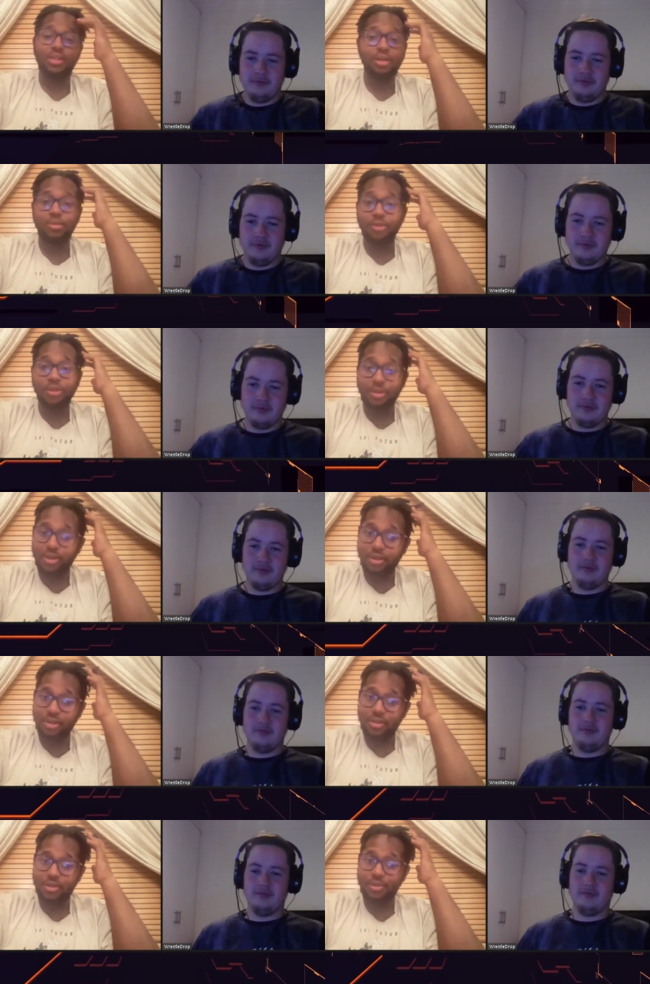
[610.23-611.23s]
Speaker 1: completely
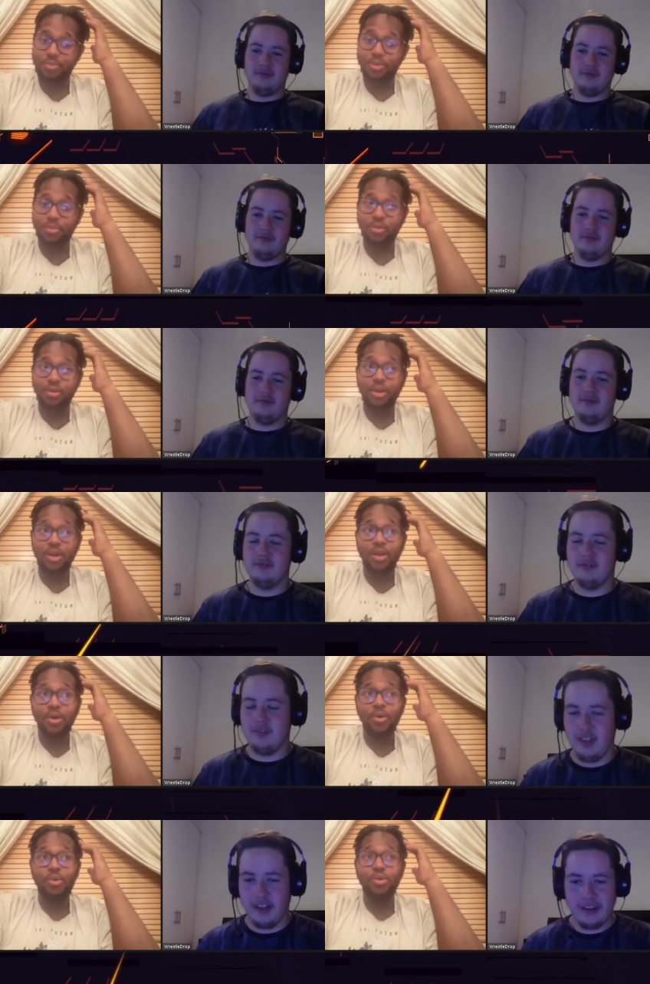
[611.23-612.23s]
unacceptable.
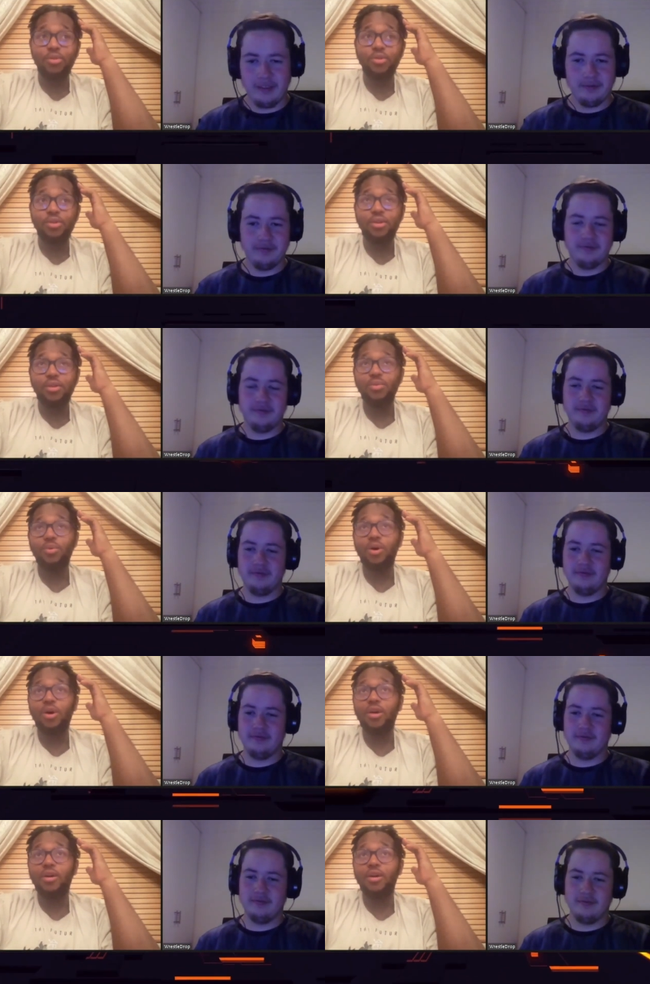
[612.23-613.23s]
Yeah. Who do you think you
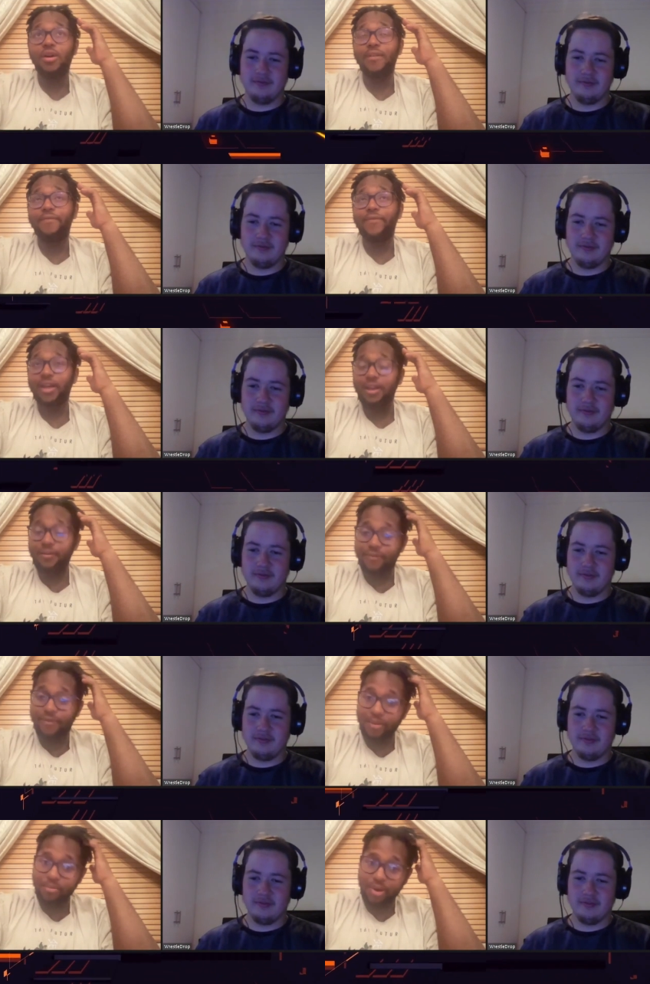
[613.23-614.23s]
are? A fucking
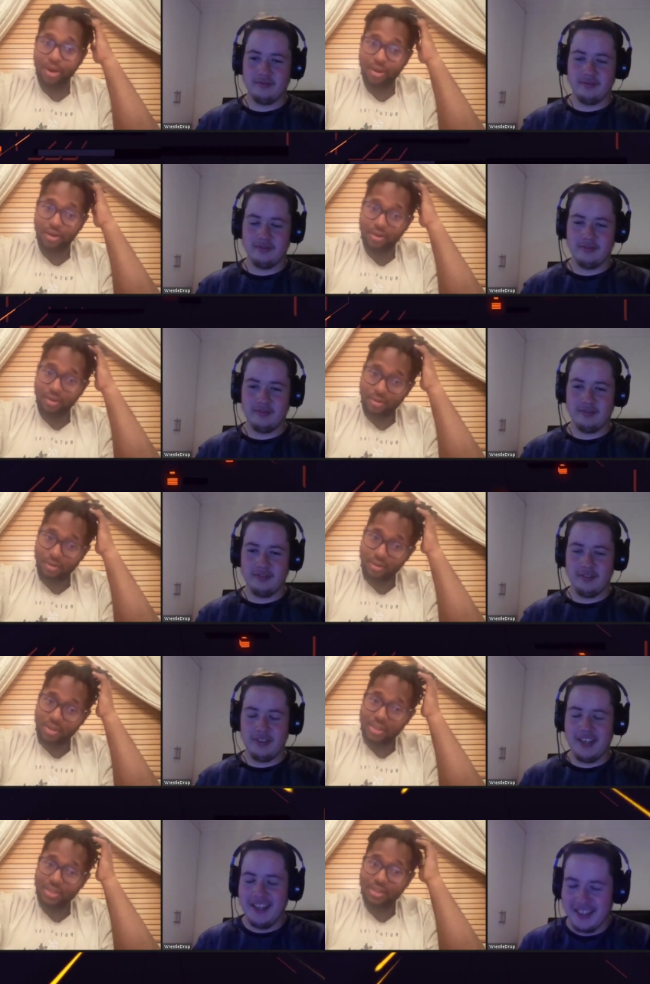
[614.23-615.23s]
vampire?
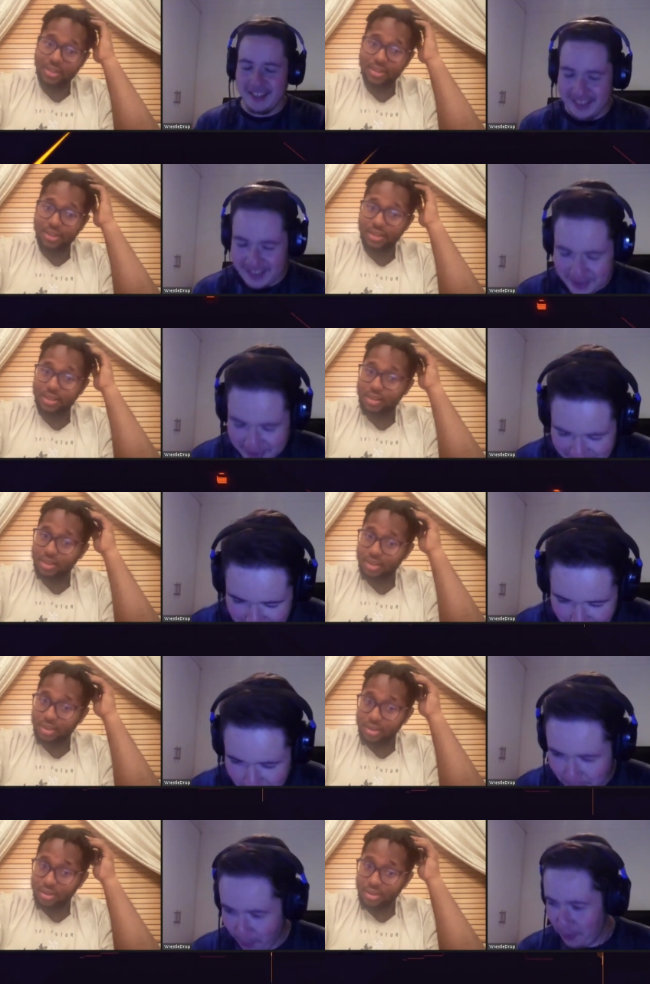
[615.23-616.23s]
Yes,
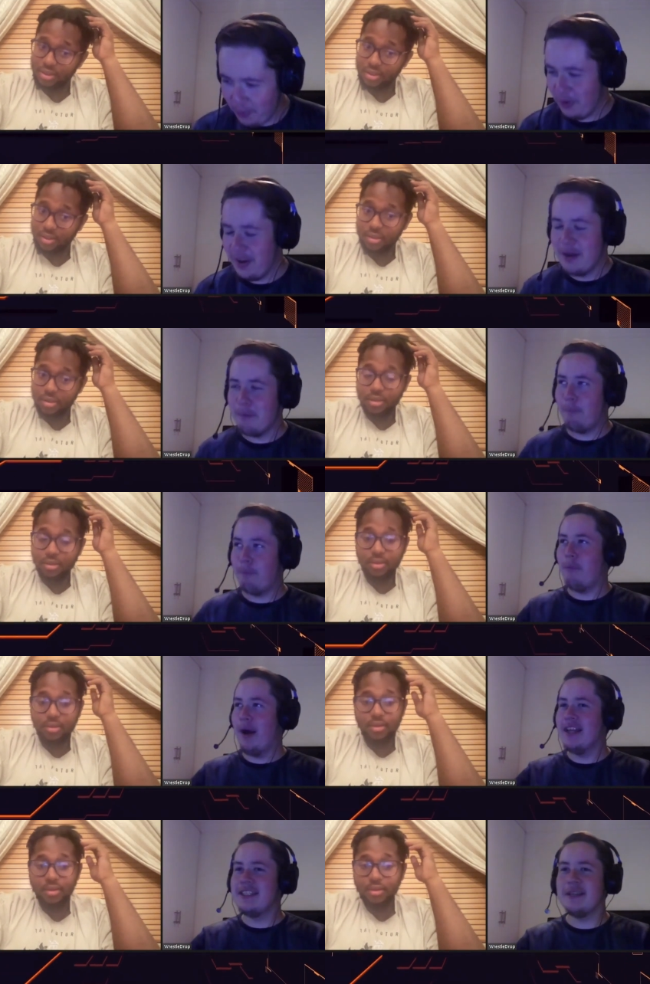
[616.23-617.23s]
Speaker 2: Bro,
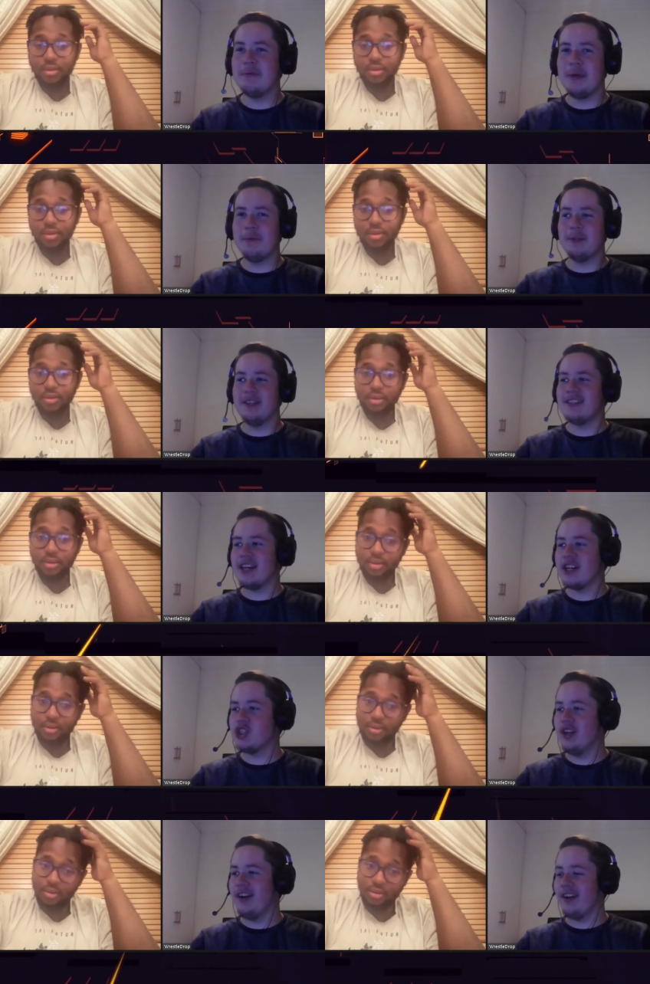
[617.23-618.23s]
biting people is
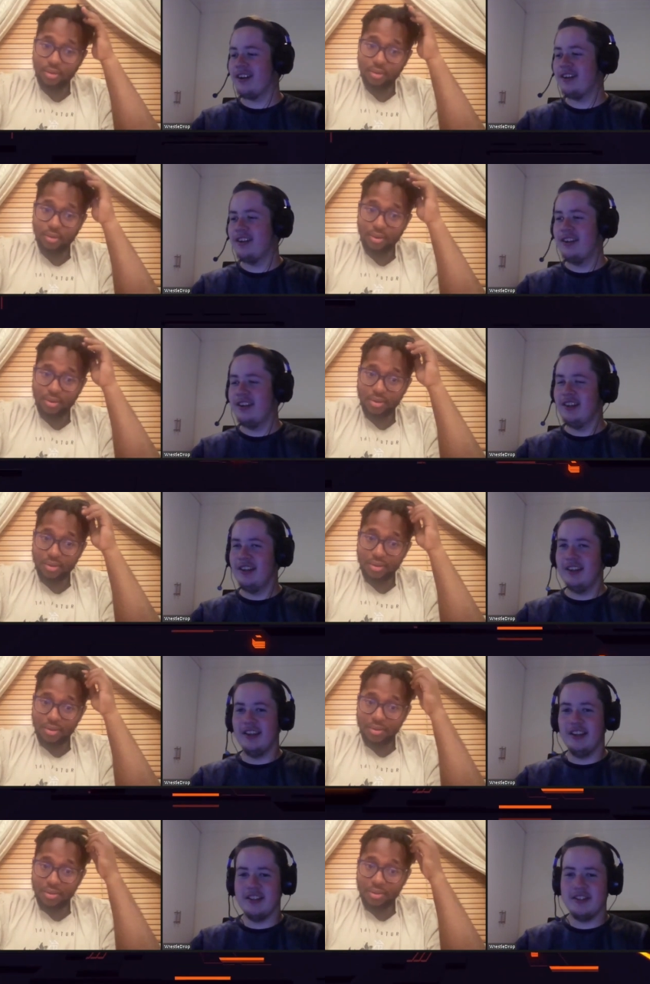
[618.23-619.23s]
actually like,
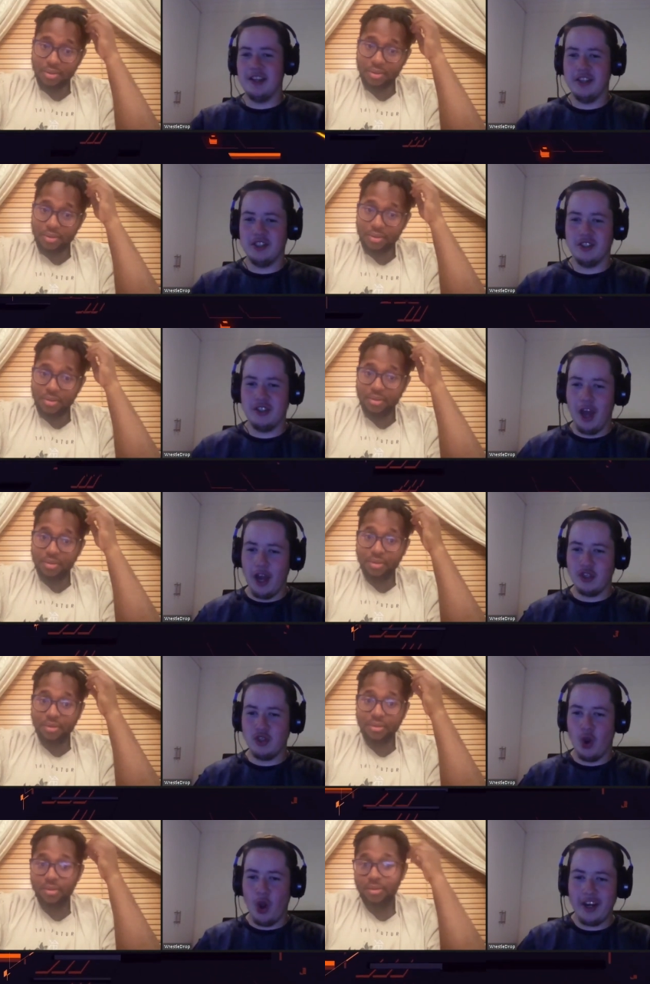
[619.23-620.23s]
it's it's a
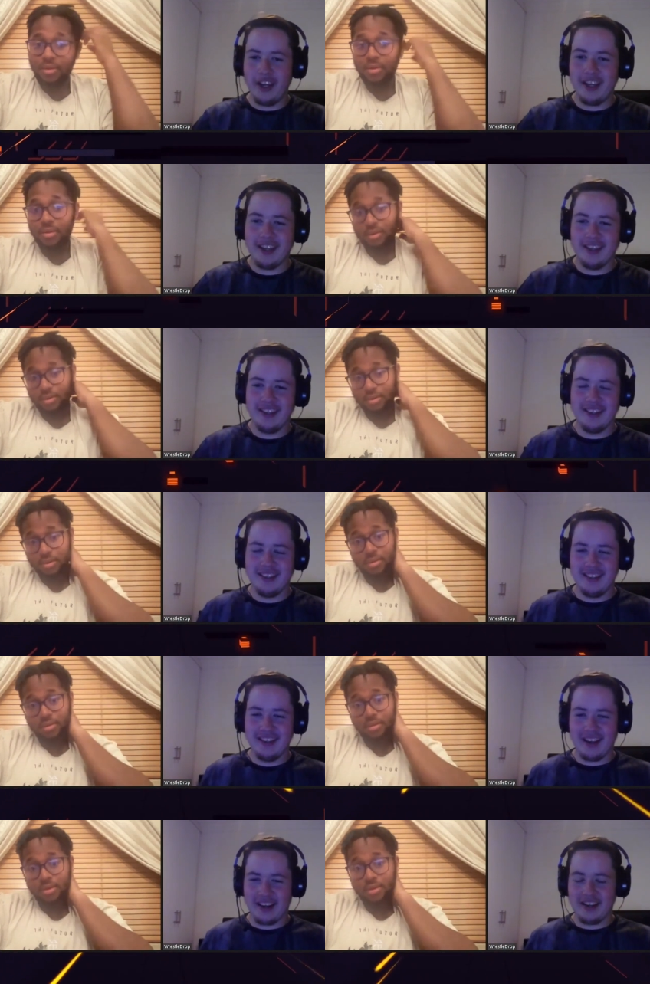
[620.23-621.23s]
dirty,
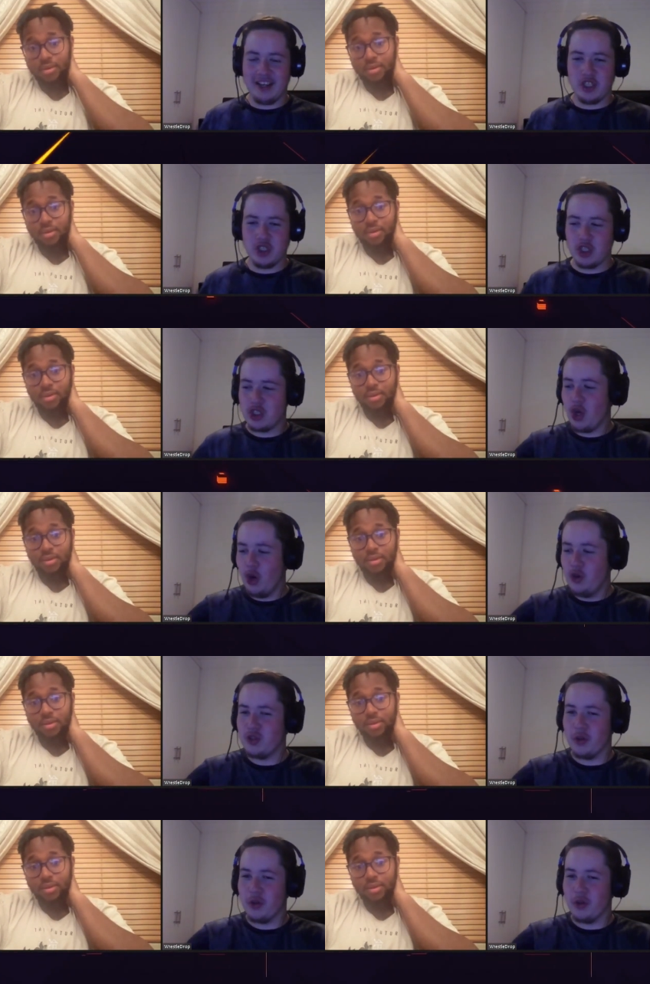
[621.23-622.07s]
like it just shows